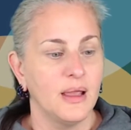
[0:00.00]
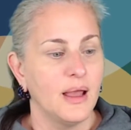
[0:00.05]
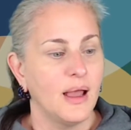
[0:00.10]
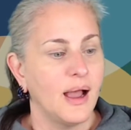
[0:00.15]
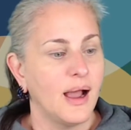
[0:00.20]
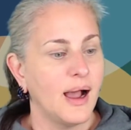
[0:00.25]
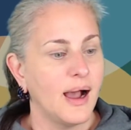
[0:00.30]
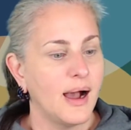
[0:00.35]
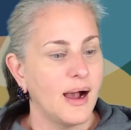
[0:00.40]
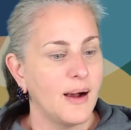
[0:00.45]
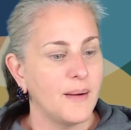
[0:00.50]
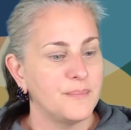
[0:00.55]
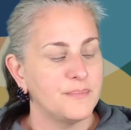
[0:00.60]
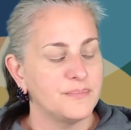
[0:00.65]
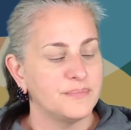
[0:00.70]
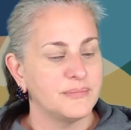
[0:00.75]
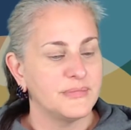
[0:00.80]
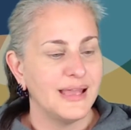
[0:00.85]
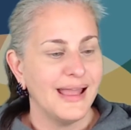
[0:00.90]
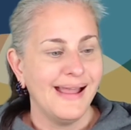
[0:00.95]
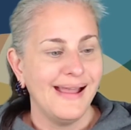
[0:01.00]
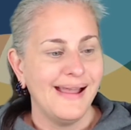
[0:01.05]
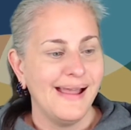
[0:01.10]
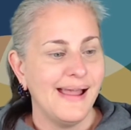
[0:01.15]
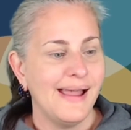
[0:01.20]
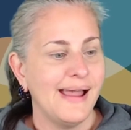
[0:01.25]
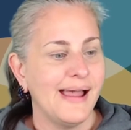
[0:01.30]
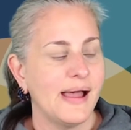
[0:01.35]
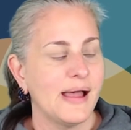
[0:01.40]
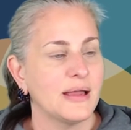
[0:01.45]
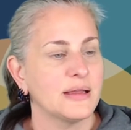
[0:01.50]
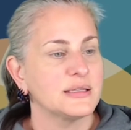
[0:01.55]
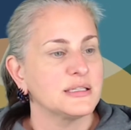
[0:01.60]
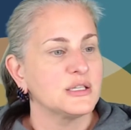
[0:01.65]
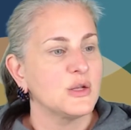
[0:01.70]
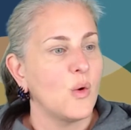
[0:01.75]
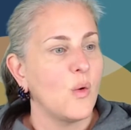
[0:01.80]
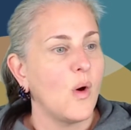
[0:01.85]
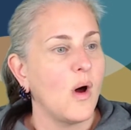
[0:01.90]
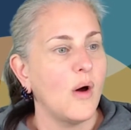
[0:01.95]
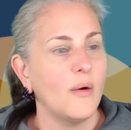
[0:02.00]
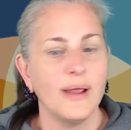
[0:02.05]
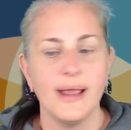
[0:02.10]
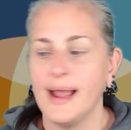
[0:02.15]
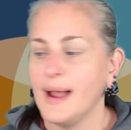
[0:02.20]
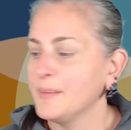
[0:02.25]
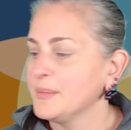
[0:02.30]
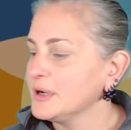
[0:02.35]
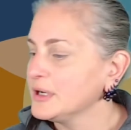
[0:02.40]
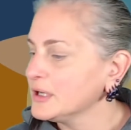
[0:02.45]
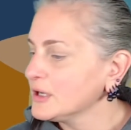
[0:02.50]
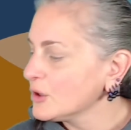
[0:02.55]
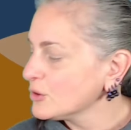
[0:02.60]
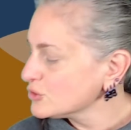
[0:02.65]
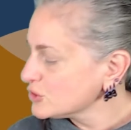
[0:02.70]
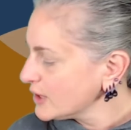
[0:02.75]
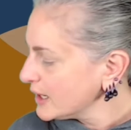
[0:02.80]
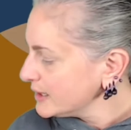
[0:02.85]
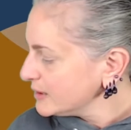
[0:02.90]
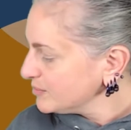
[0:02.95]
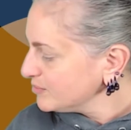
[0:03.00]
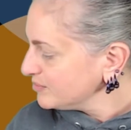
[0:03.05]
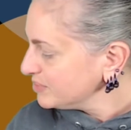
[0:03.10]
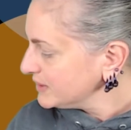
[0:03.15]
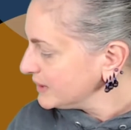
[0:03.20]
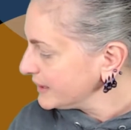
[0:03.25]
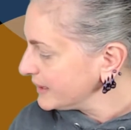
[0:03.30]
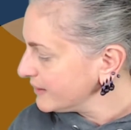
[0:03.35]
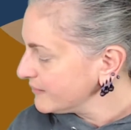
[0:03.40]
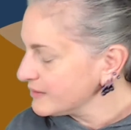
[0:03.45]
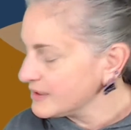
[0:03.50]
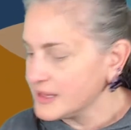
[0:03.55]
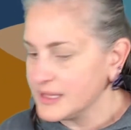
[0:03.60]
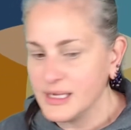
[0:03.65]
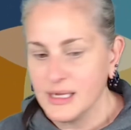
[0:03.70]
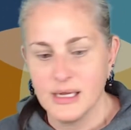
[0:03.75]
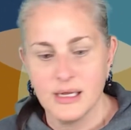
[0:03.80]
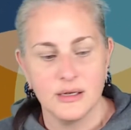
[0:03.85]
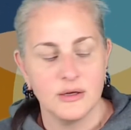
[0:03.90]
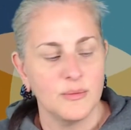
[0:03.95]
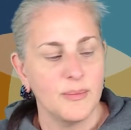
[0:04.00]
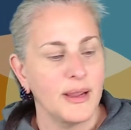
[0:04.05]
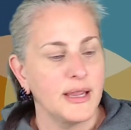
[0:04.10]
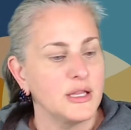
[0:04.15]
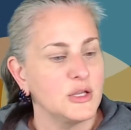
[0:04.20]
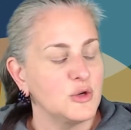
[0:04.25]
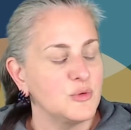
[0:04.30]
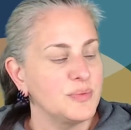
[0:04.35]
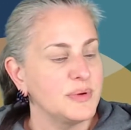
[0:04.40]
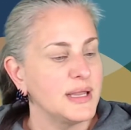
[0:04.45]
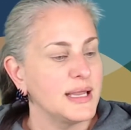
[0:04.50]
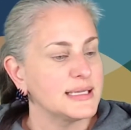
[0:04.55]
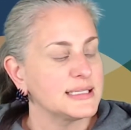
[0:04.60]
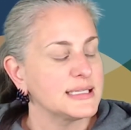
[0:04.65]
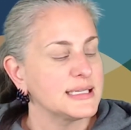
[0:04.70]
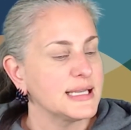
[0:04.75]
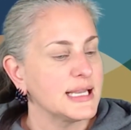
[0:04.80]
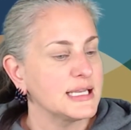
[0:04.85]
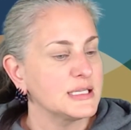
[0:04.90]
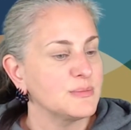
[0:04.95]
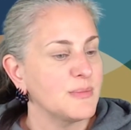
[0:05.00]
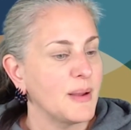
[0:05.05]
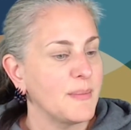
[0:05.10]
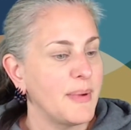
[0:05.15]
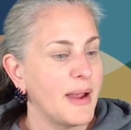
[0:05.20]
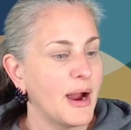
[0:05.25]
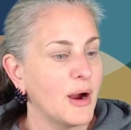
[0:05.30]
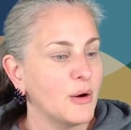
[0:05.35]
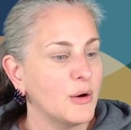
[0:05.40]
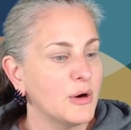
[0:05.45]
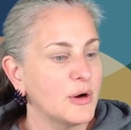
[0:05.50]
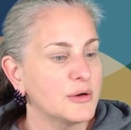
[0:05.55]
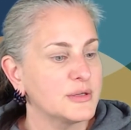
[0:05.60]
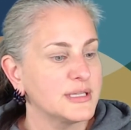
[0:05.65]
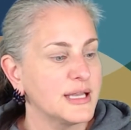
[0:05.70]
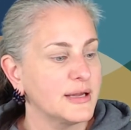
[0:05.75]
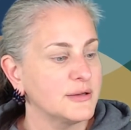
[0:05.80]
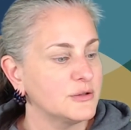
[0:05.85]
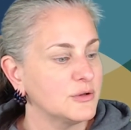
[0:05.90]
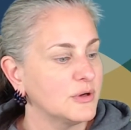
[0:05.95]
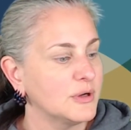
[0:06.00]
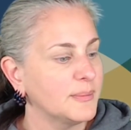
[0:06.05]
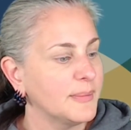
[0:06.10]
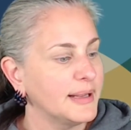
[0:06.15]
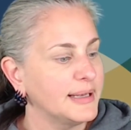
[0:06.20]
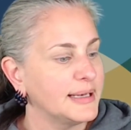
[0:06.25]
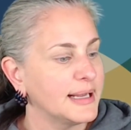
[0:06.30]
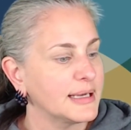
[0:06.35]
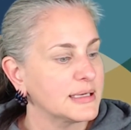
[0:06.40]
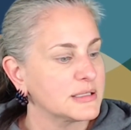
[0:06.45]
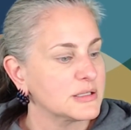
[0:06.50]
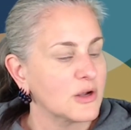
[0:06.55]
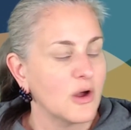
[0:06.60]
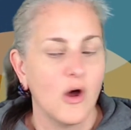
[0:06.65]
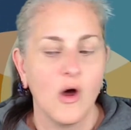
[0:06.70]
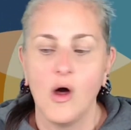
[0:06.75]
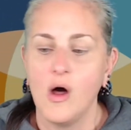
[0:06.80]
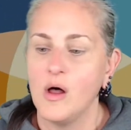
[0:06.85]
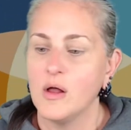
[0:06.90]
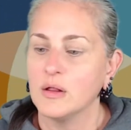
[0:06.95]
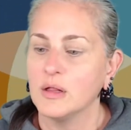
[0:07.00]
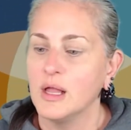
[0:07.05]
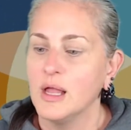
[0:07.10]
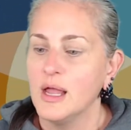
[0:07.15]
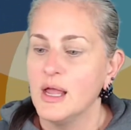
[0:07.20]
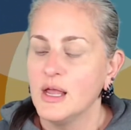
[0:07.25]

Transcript: Yeah. So, okay, I'm going to go try to plug everything into my UPS in case my power goes out during my next call.